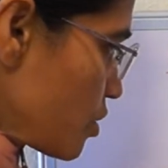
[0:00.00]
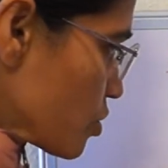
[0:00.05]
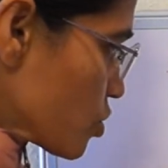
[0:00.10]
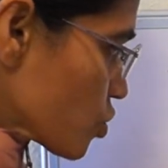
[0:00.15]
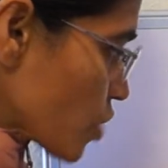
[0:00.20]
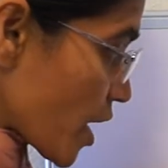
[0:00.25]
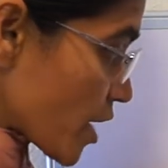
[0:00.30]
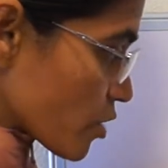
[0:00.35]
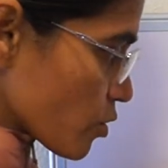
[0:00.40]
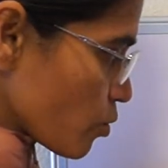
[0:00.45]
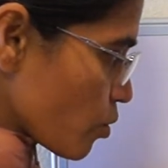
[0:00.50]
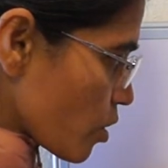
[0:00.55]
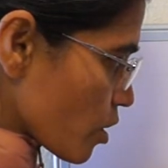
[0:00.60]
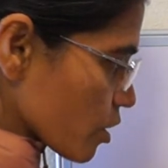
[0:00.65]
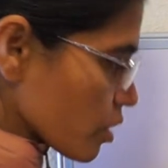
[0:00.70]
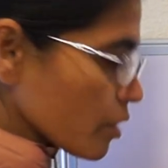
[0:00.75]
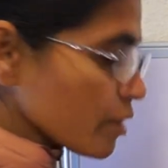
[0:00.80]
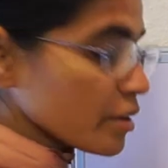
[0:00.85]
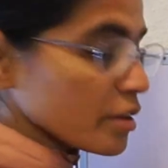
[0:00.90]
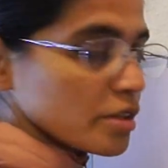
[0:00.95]
try to work
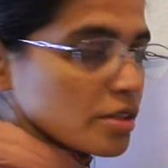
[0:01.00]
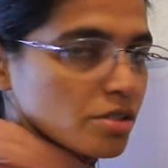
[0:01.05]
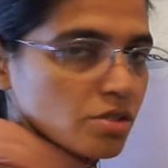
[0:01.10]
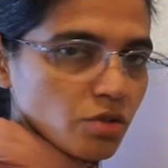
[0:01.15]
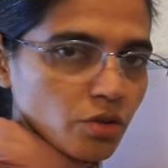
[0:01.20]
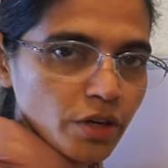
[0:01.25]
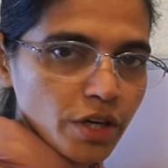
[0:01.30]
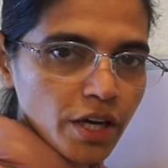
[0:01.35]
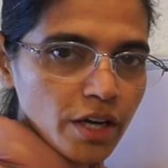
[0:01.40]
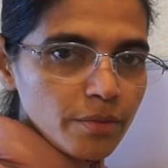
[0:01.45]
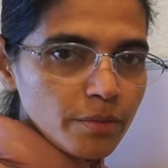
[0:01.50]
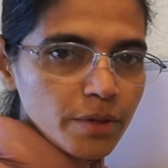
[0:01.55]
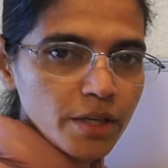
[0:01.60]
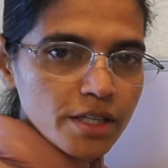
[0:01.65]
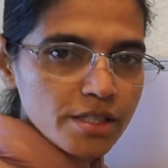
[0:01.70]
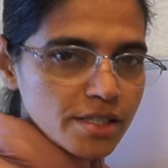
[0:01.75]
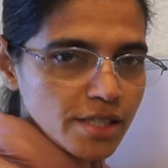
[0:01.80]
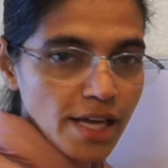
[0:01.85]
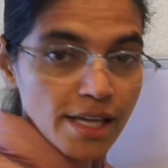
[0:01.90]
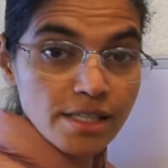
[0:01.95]
on this, okay?
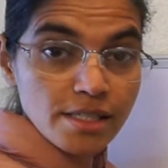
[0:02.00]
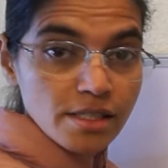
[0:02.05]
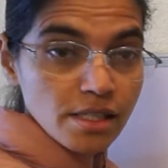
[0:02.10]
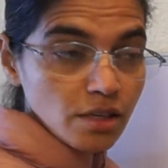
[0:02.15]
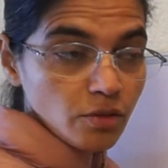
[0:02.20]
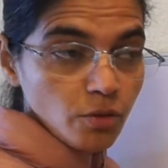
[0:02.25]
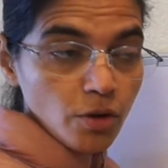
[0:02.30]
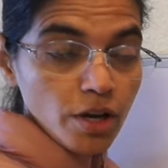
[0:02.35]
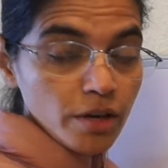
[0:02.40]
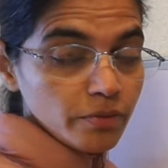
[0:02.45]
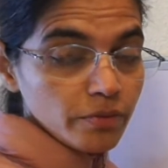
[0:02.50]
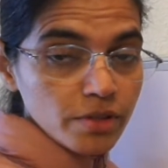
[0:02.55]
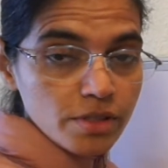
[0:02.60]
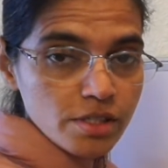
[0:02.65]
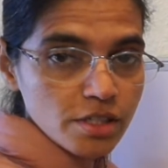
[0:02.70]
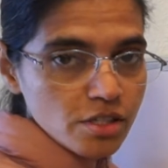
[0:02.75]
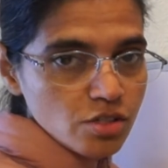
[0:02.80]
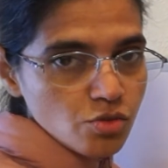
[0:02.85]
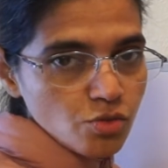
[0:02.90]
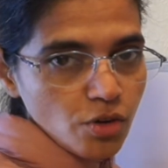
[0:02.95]
Because that's the way
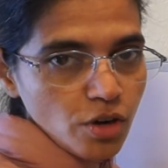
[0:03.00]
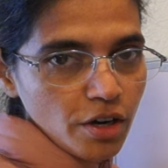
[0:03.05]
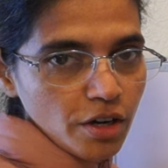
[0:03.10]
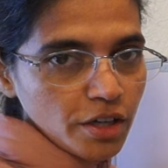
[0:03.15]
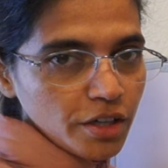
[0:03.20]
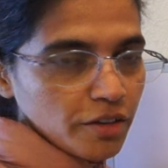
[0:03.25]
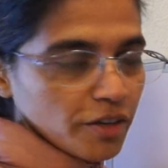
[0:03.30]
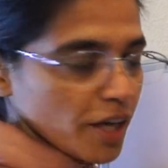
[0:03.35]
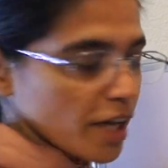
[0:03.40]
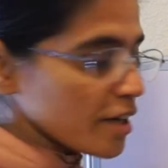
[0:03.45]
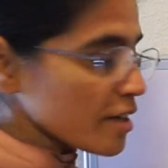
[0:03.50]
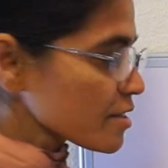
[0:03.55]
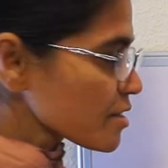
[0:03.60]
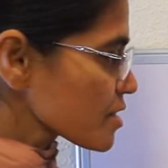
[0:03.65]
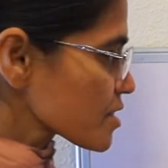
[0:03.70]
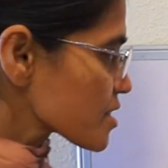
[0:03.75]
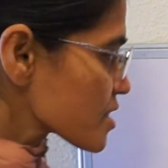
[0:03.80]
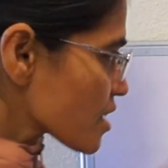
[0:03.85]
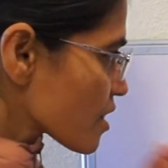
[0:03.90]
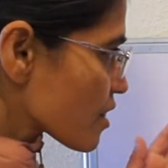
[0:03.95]
physics work. You cannot
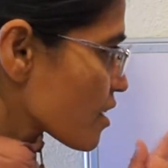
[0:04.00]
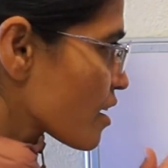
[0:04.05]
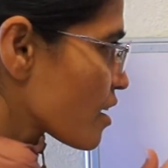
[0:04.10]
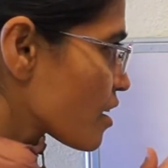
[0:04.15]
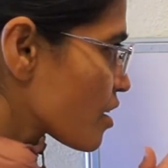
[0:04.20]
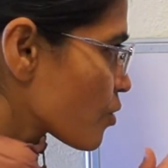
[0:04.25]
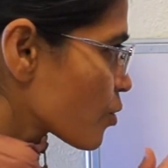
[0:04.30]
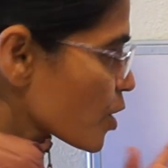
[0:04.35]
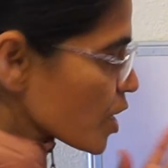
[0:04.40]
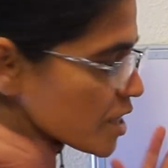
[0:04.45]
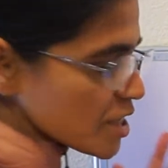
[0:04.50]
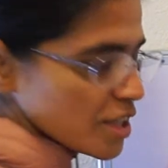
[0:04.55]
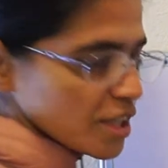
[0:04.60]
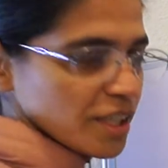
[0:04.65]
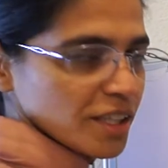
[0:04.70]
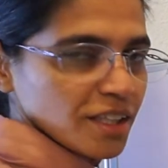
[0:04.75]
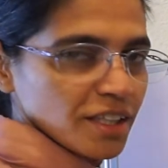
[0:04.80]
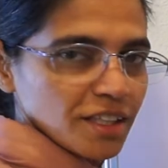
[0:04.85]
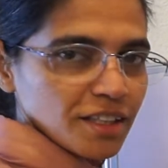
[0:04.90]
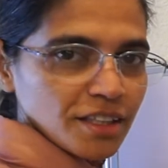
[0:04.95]
just sit there, watch,
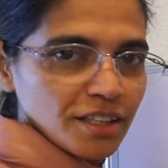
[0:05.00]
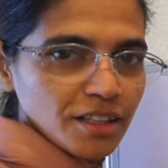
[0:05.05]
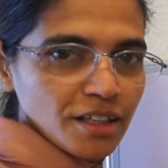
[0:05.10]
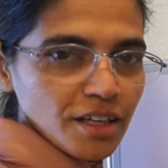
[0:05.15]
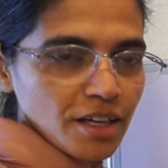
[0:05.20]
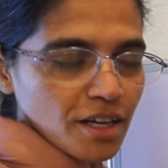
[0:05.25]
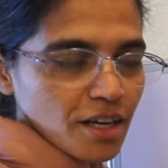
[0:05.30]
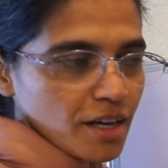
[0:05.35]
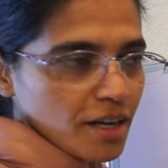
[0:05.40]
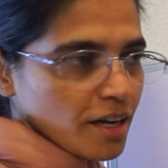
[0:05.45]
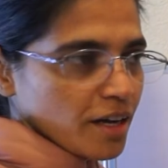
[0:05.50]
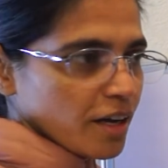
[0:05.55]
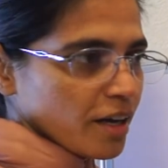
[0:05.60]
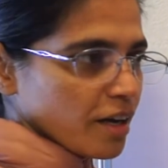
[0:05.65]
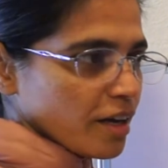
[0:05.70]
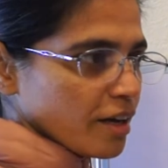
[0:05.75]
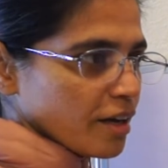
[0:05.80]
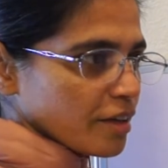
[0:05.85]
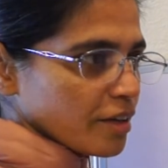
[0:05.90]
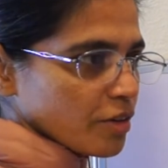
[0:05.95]
and then,
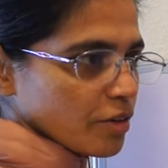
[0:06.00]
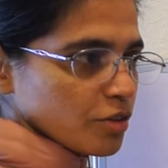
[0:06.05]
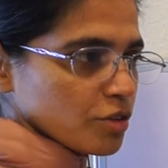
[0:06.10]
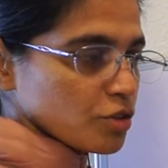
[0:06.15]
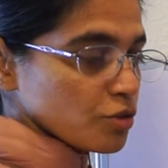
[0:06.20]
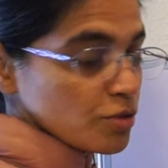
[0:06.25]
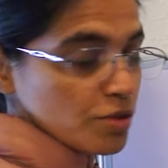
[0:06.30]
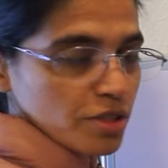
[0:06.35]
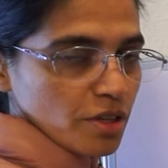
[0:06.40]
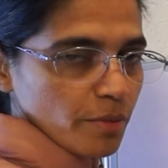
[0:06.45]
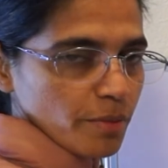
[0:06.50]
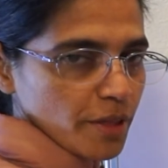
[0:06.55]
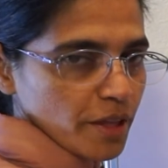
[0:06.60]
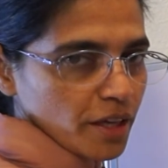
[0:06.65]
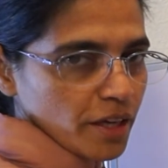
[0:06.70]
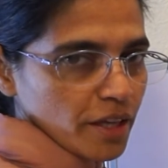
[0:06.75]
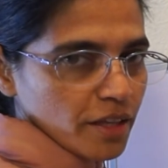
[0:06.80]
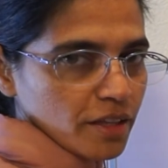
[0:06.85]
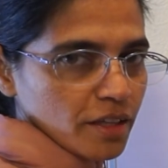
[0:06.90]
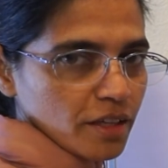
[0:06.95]
do something,
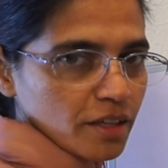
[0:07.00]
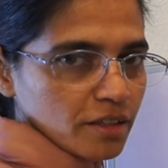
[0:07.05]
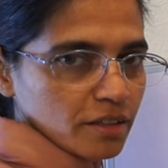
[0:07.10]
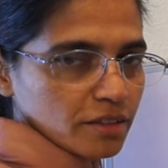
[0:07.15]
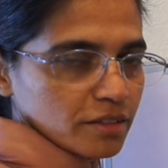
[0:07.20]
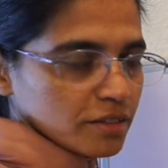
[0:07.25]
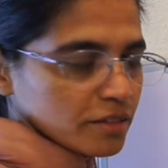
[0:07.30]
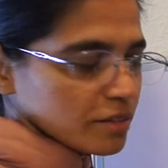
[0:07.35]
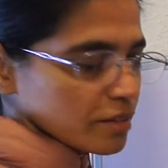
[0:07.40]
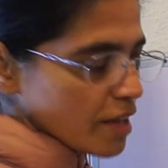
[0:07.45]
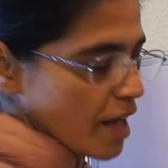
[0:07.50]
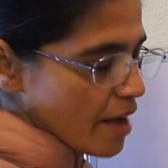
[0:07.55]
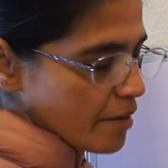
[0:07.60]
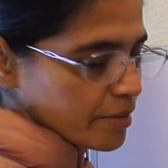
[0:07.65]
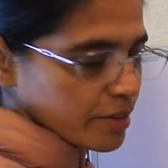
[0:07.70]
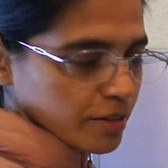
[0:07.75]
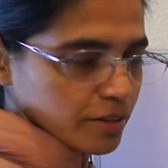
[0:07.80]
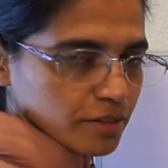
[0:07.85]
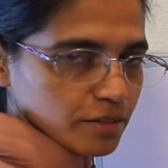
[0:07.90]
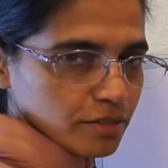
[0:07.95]
and then
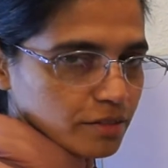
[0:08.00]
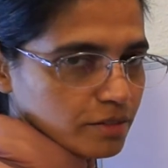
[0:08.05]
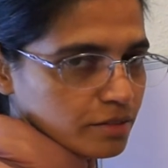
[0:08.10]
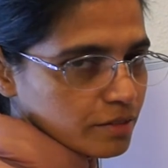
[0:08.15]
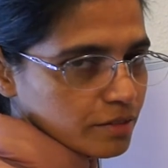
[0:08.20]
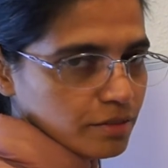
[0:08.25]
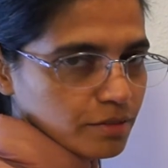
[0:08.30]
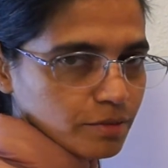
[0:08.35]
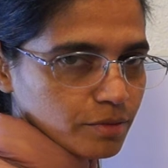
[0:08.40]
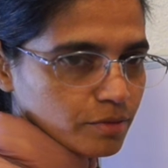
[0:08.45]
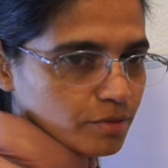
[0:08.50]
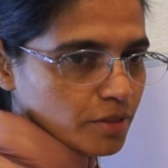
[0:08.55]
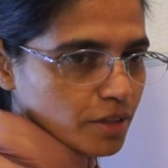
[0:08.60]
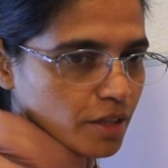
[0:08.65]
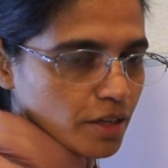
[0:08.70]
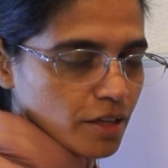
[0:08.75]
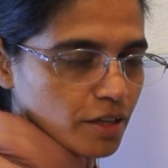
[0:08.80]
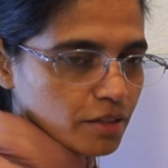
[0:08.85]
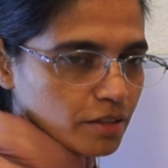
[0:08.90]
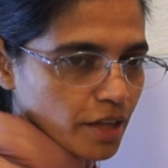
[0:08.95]
after,
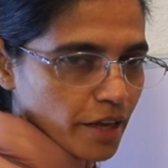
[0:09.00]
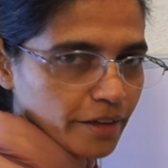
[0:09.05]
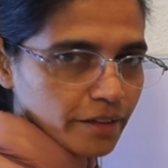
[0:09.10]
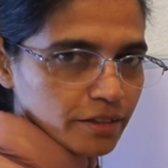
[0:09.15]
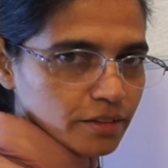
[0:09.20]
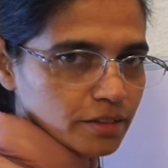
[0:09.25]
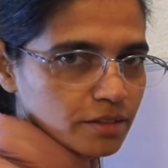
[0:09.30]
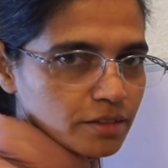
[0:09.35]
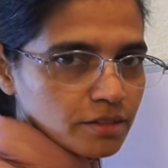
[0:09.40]
like,